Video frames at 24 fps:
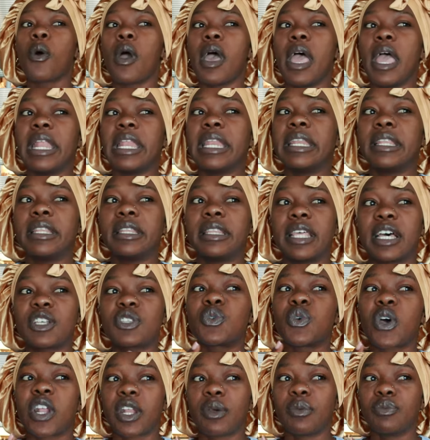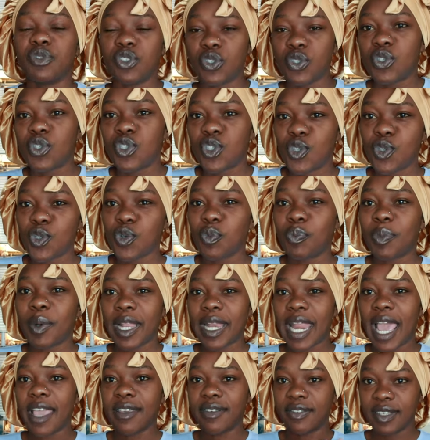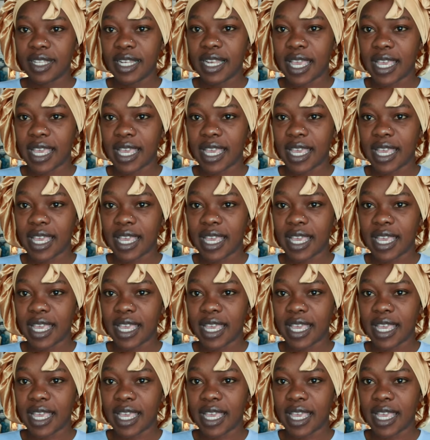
and that's what I'm used to, but I feel